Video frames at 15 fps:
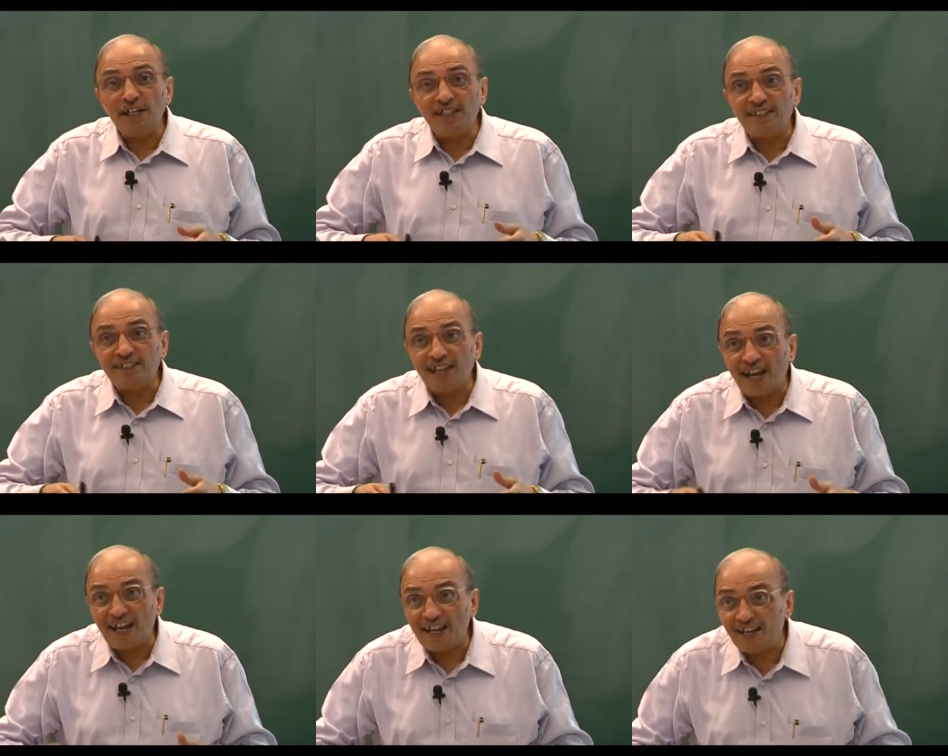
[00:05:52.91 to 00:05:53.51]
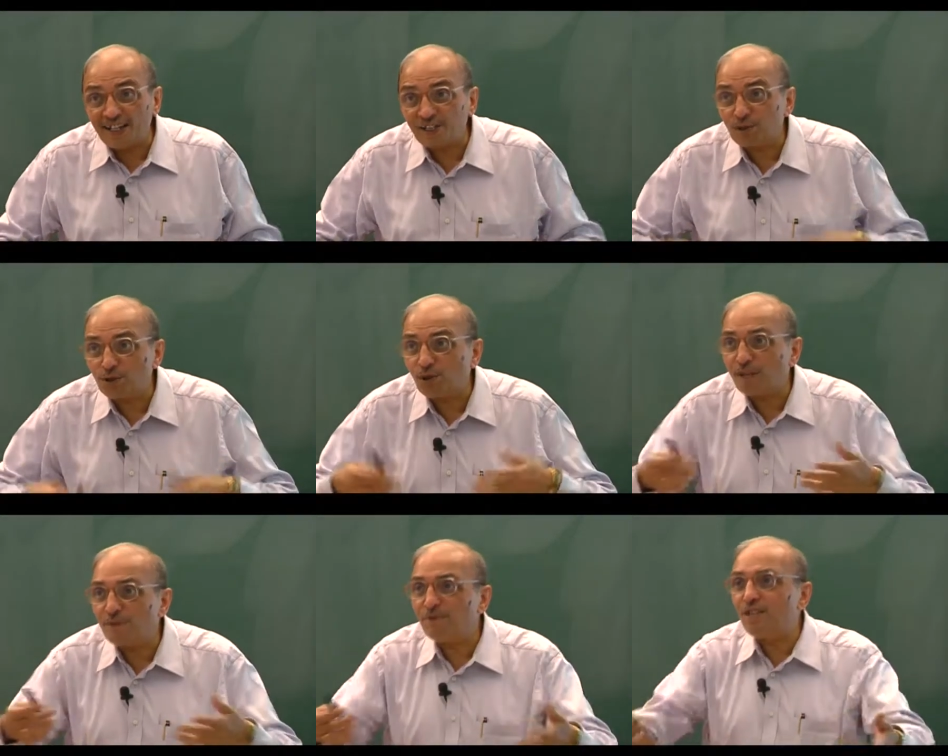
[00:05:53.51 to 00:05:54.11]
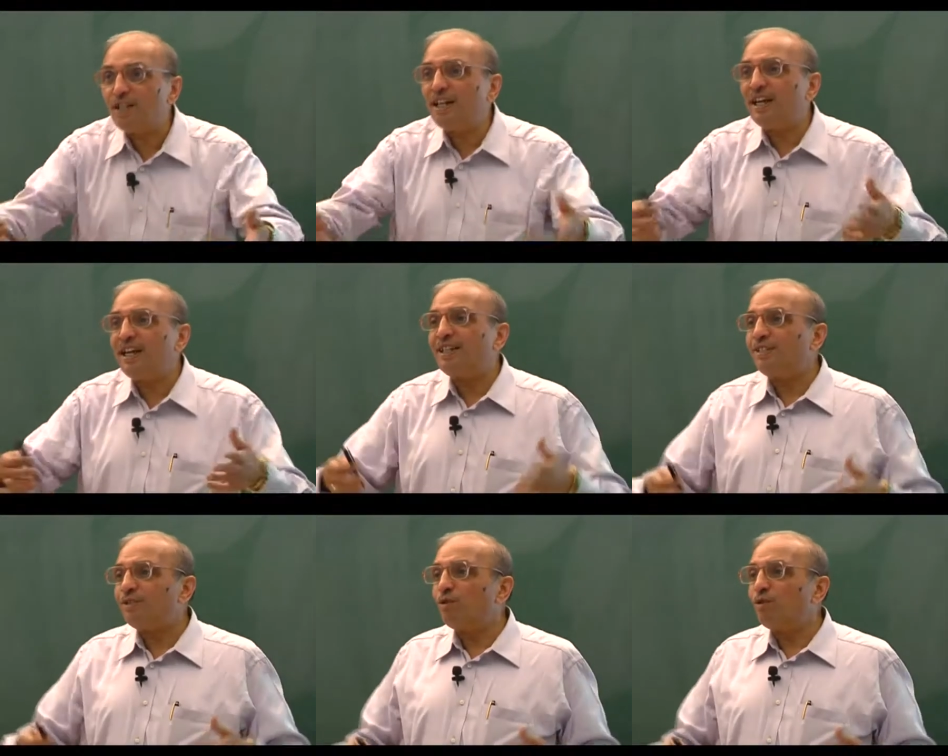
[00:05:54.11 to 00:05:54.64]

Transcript: desires to communicate